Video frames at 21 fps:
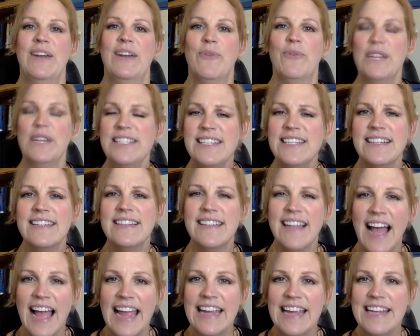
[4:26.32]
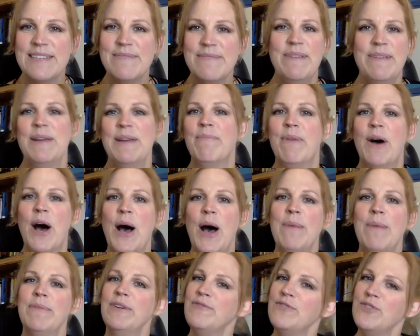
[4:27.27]
What's it like to be a
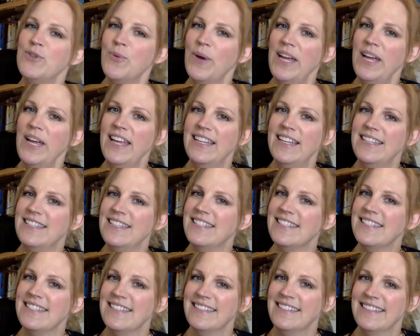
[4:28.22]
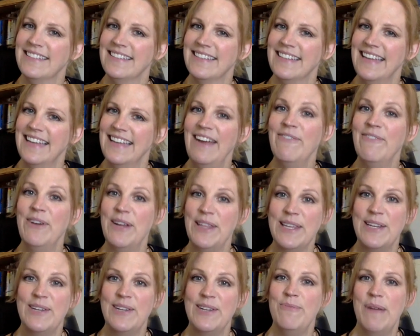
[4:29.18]
mom of twins with
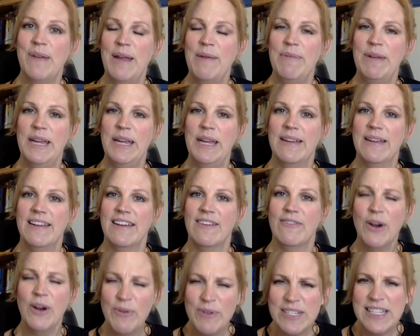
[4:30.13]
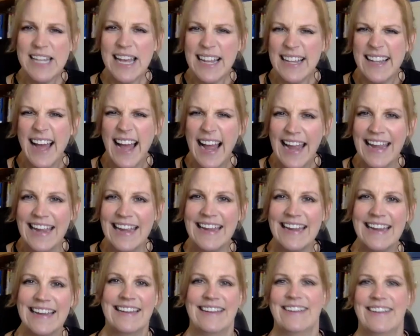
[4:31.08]
a new baby? What was that like,
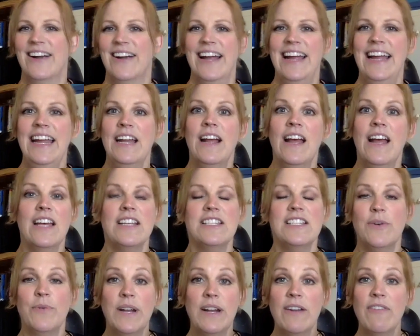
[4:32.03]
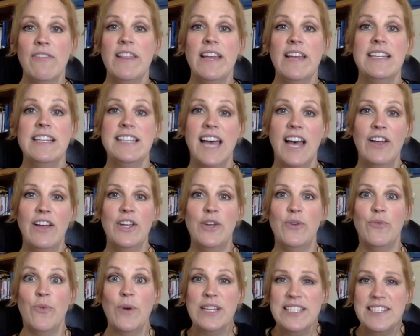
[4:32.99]
right? So whatever they tell
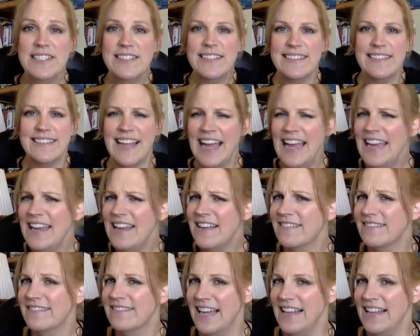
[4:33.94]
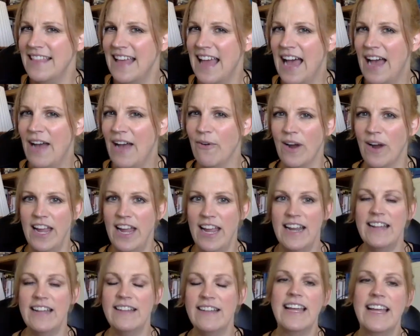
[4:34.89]
you, what's it like that, right?
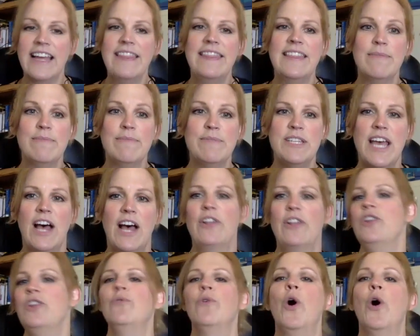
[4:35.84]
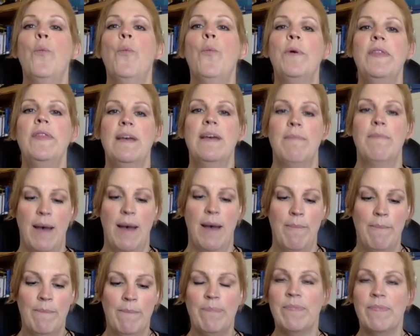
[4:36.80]
And let them tell you, open them up.
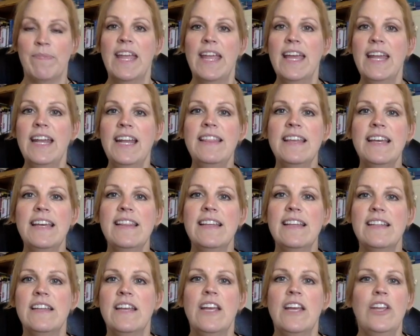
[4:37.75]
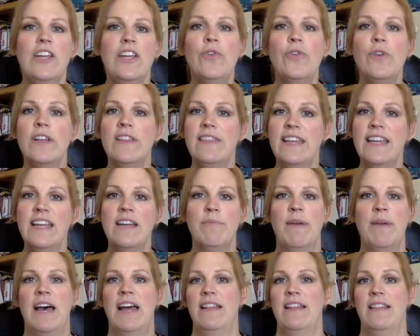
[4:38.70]
Anything that you can think
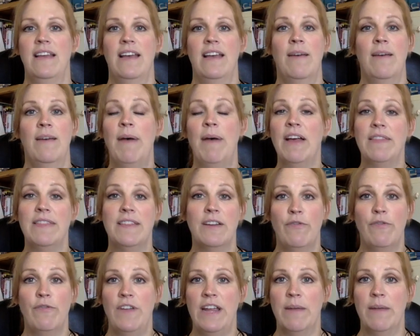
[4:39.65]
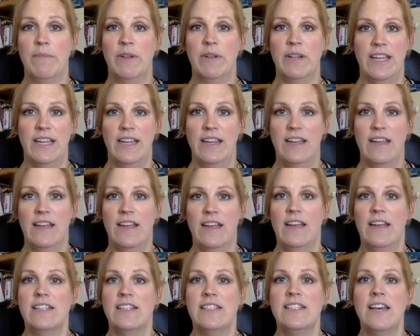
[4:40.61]
about their family.
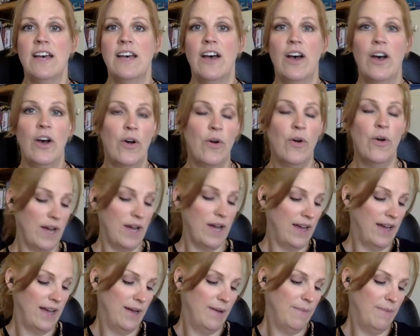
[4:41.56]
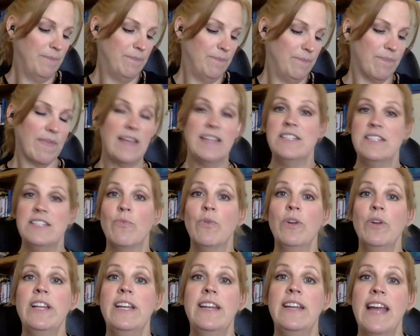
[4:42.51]
So it's
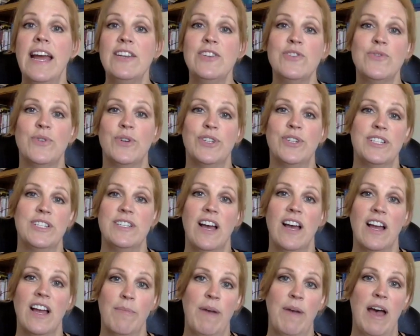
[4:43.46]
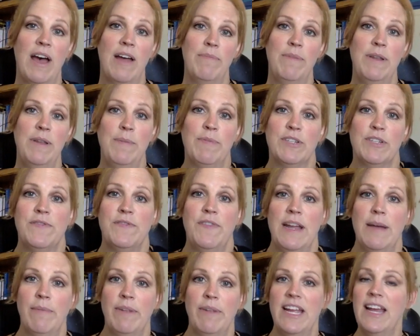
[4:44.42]
really natural to talk about people's
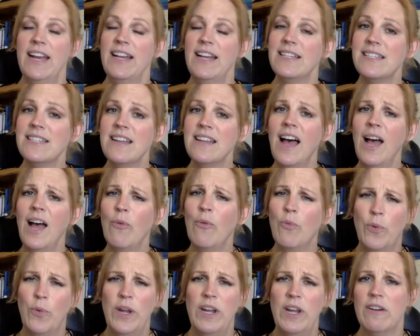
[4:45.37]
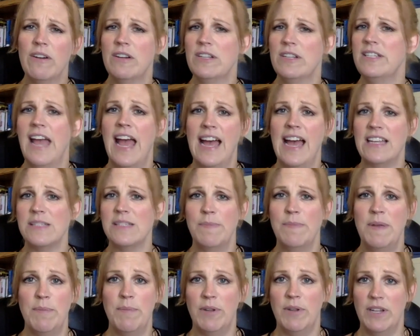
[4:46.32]
family. And it's not weird to ask
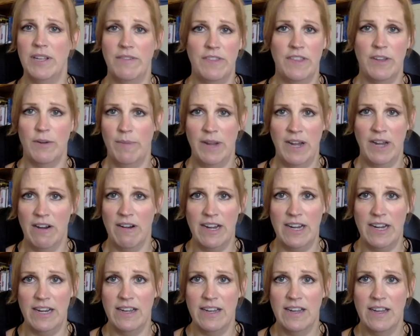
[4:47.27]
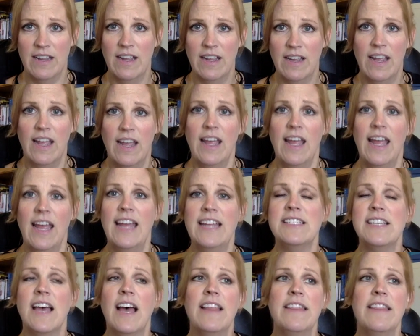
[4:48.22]
people if they're married. It's
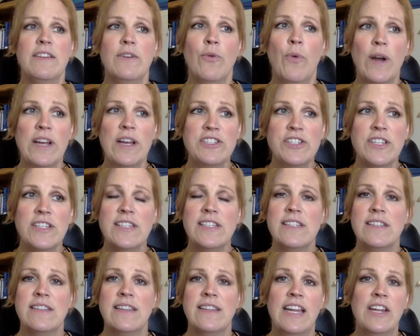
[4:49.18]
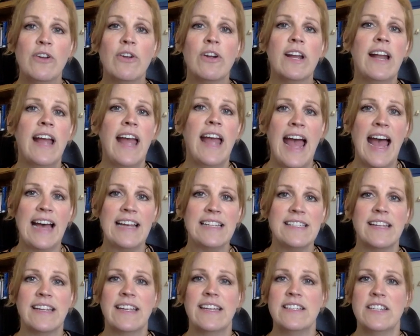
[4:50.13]
questions that you're going to
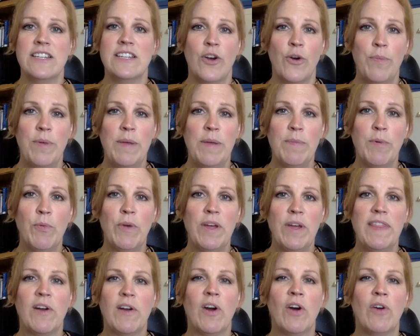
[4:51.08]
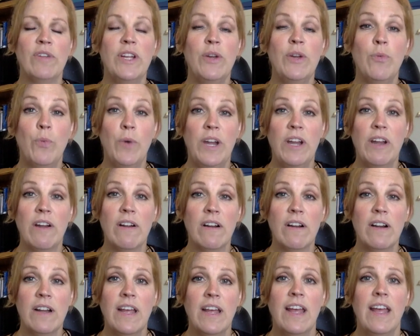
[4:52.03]
ask and get to know people with are only
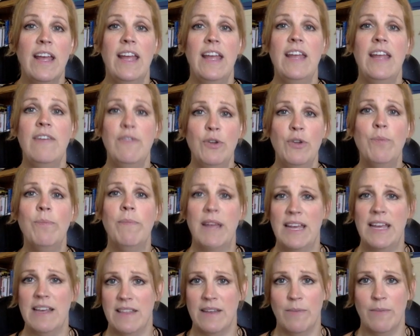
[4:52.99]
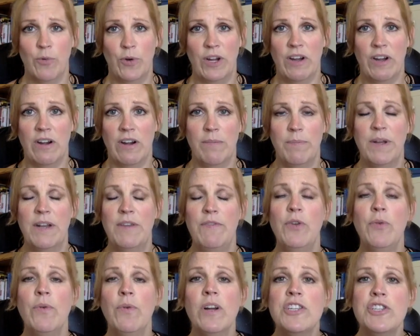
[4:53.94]
weird if you make them weird. But if
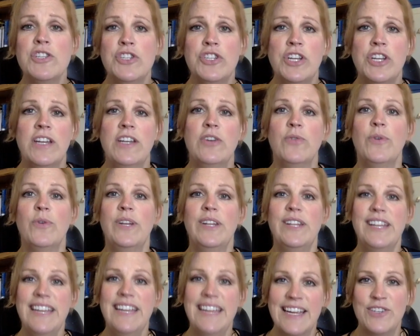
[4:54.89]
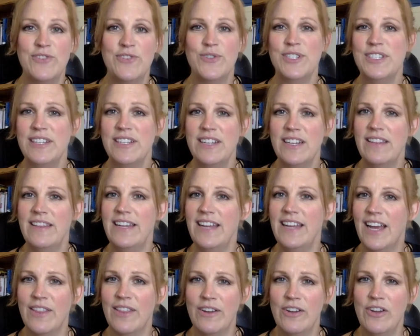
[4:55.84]
you are genuinely interested in the
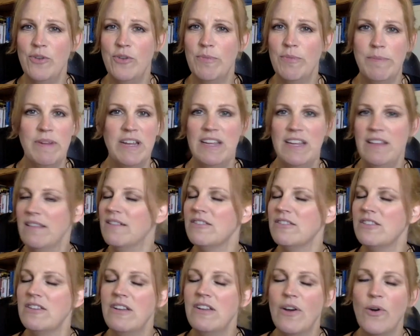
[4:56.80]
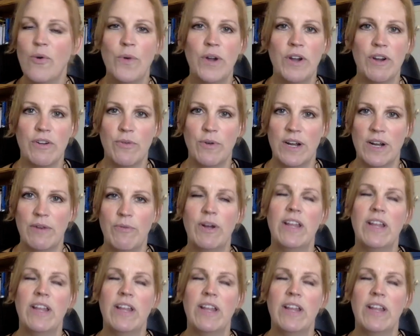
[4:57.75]
other human being, there's no weird questions.